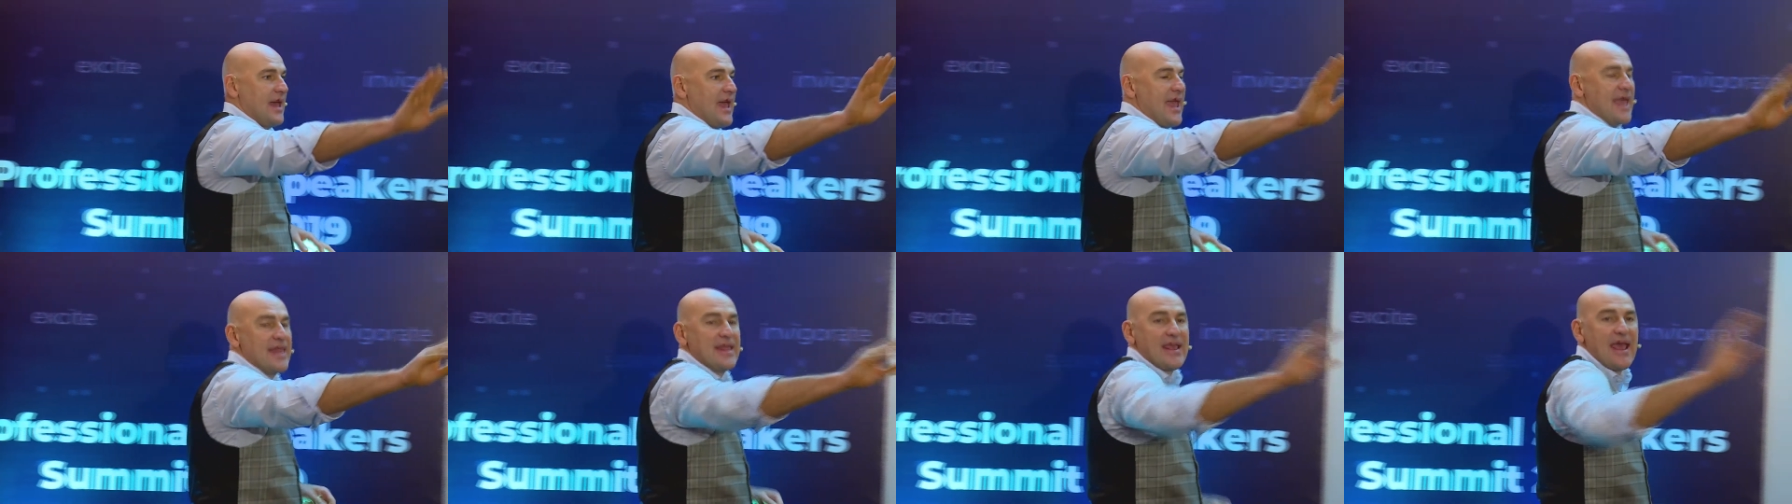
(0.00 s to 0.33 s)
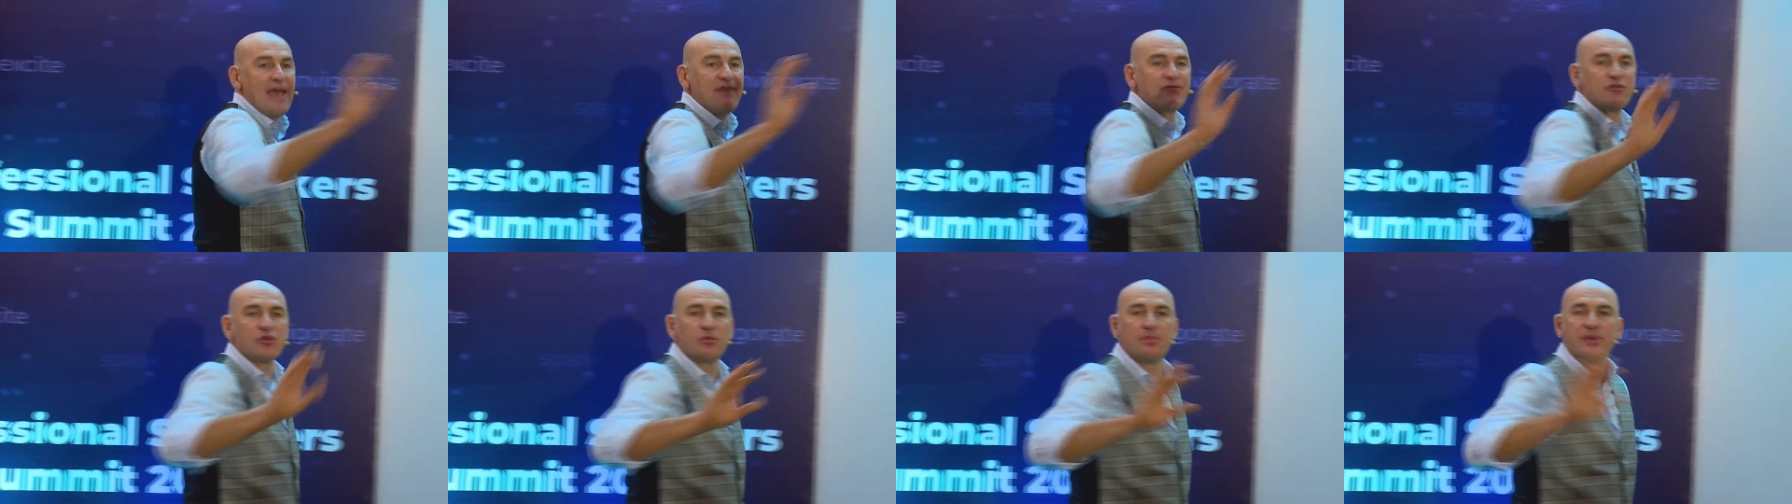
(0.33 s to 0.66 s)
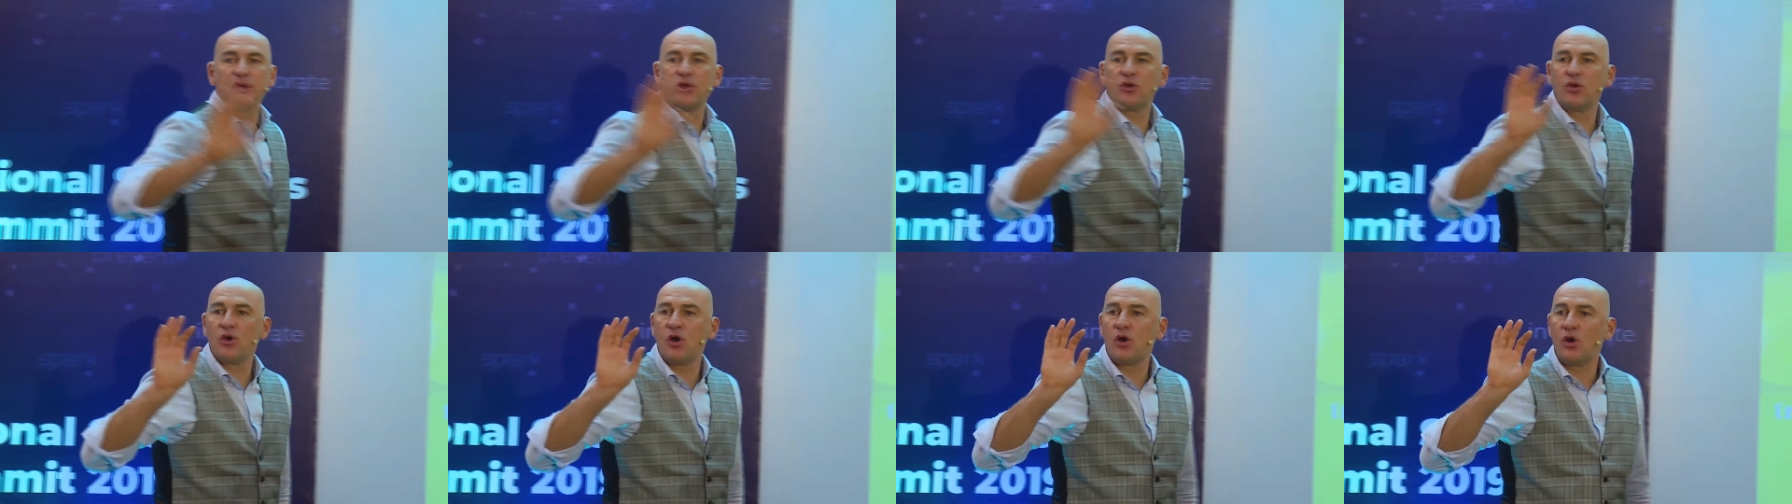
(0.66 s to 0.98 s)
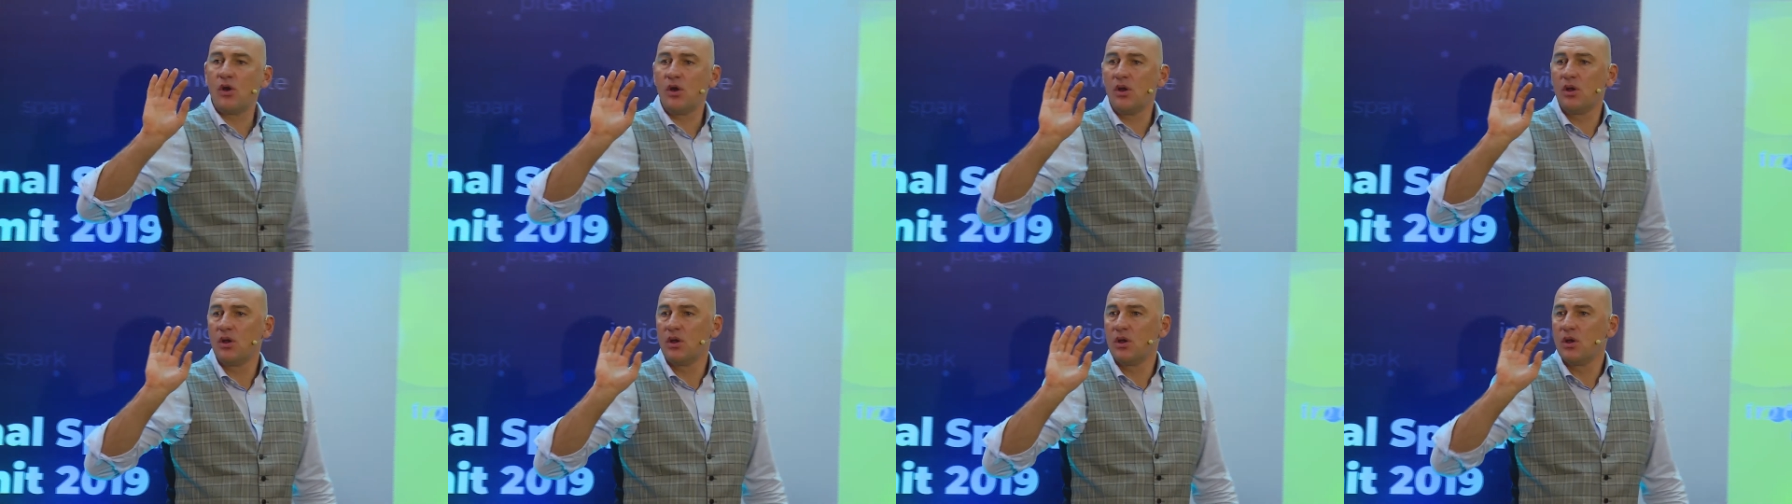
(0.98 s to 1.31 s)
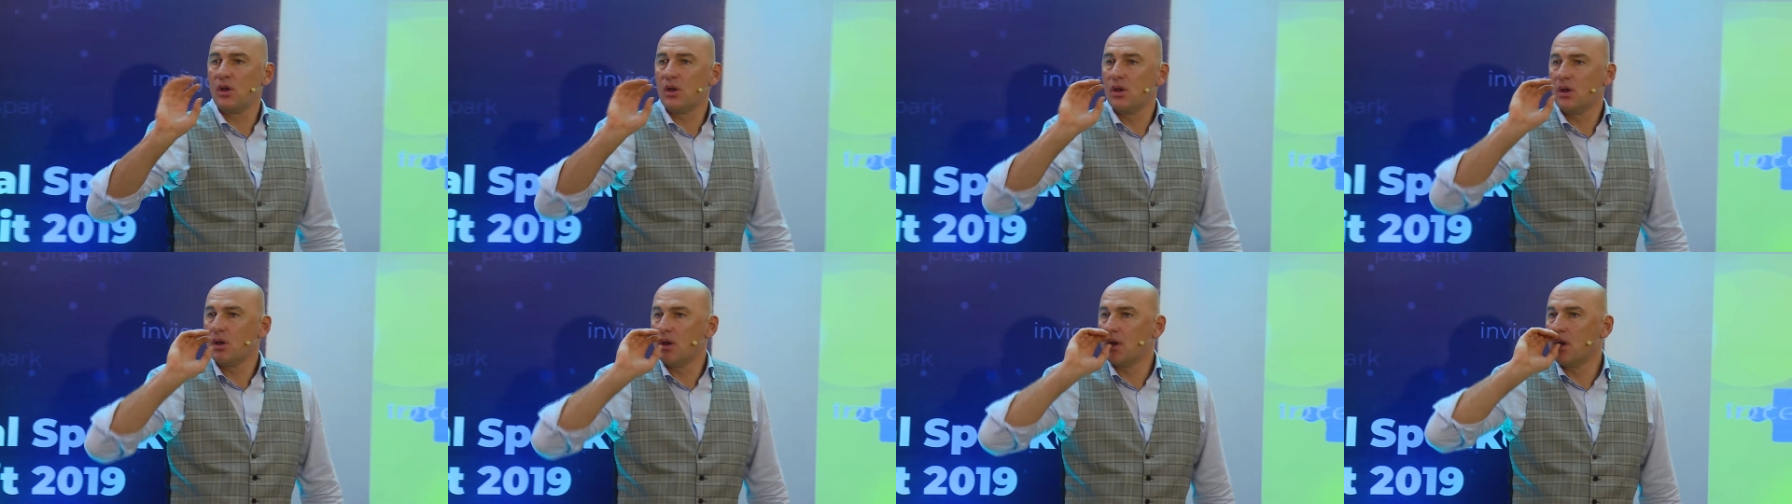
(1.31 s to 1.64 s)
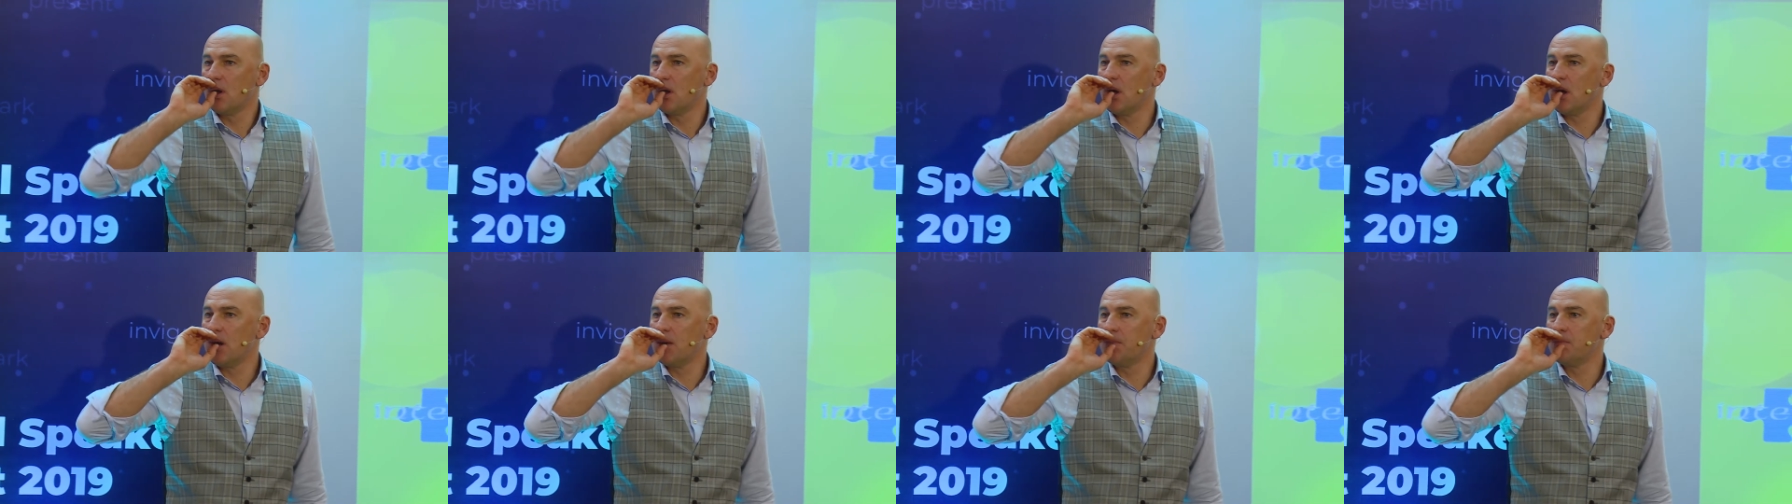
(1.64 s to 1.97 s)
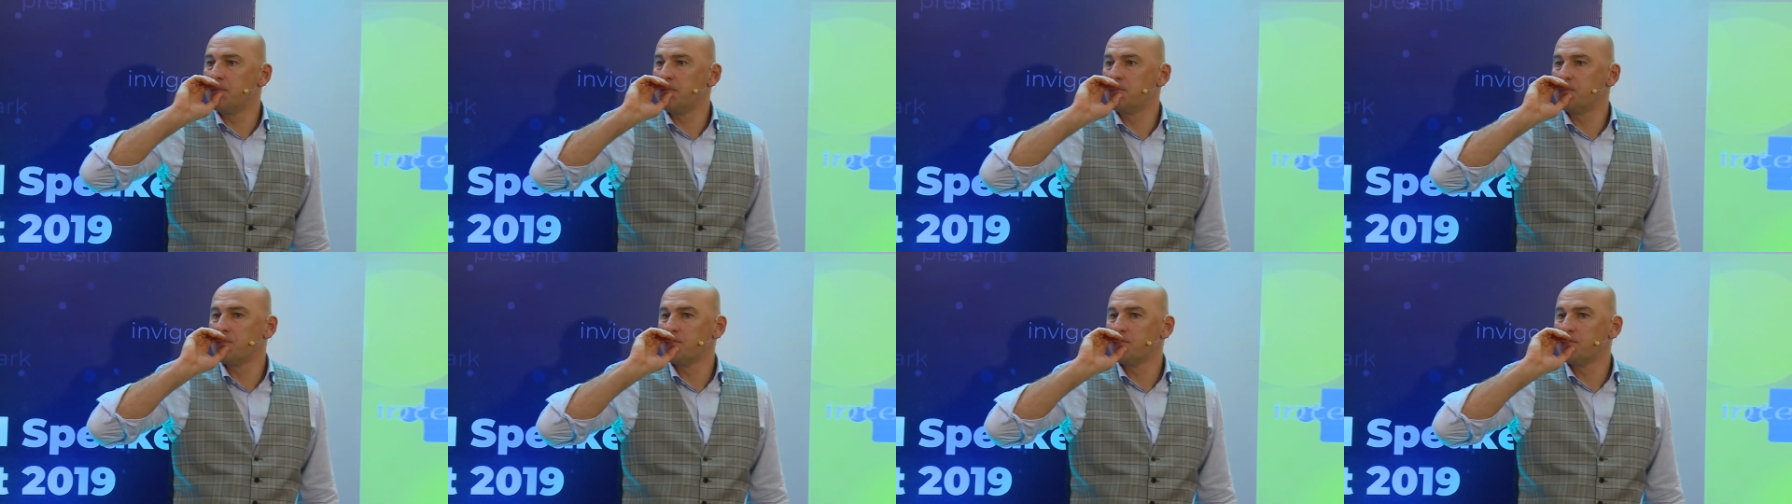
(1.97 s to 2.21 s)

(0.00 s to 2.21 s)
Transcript: it have to be your um,